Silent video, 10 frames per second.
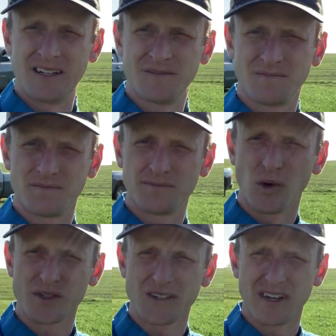
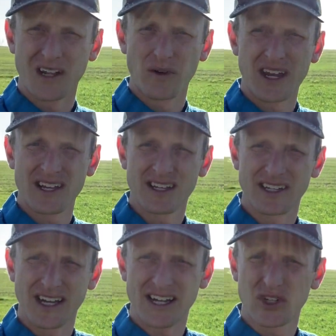Most of it anyway.
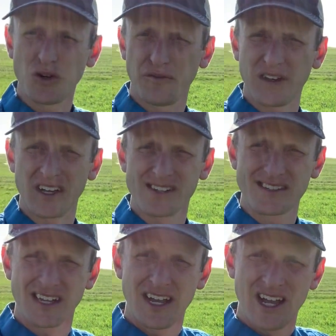Two fields.